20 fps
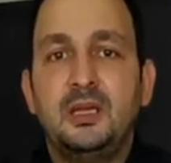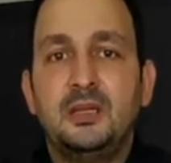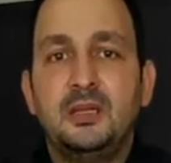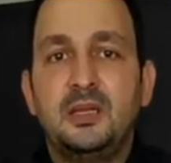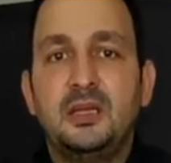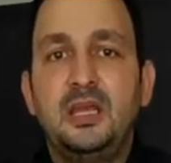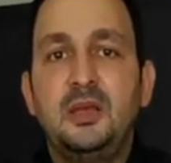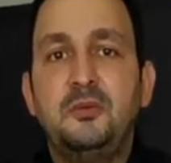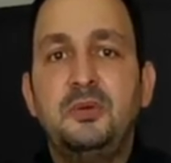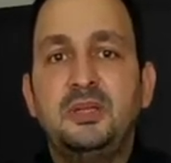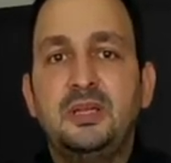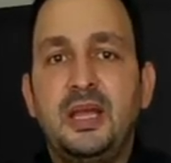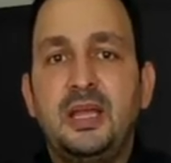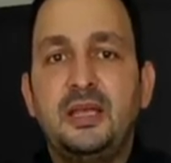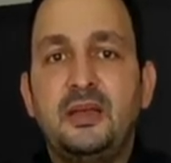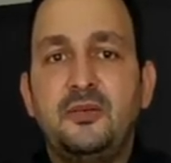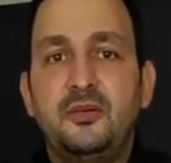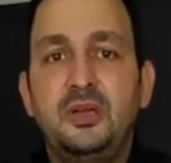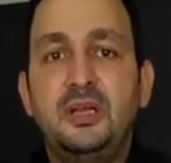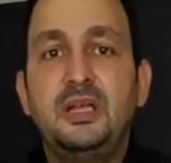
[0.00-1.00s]
The kiwi
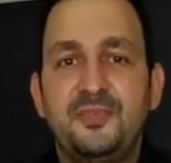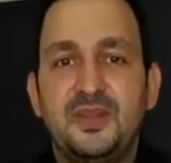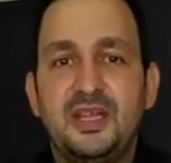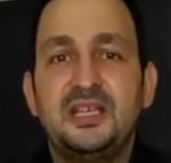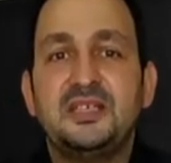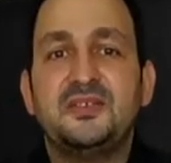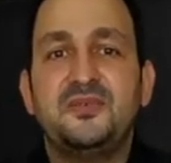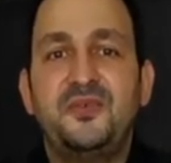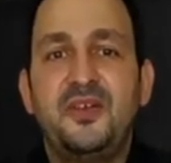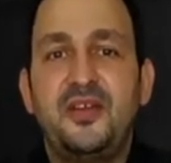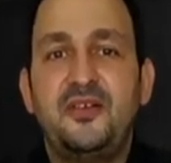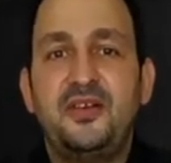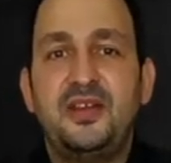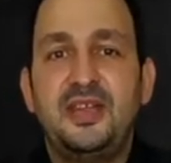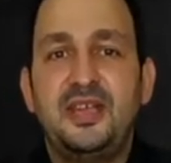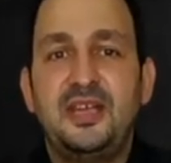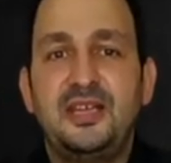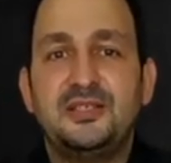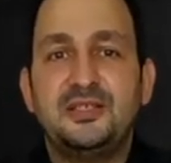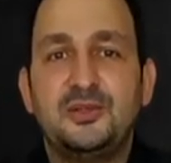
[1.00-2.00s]
daiquiri is very
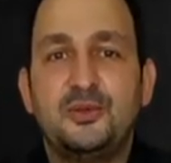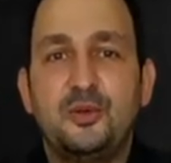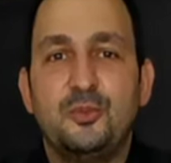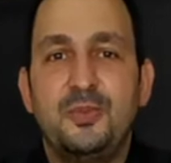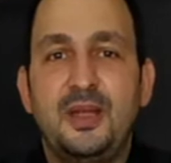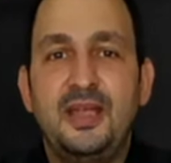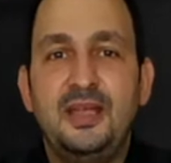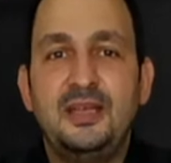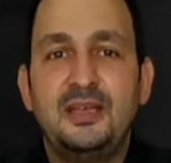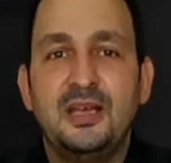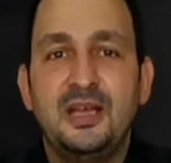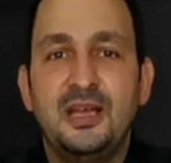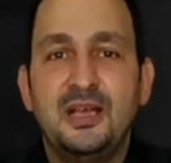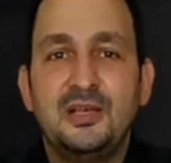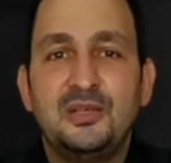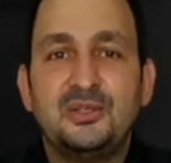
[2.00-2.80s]
easy to make,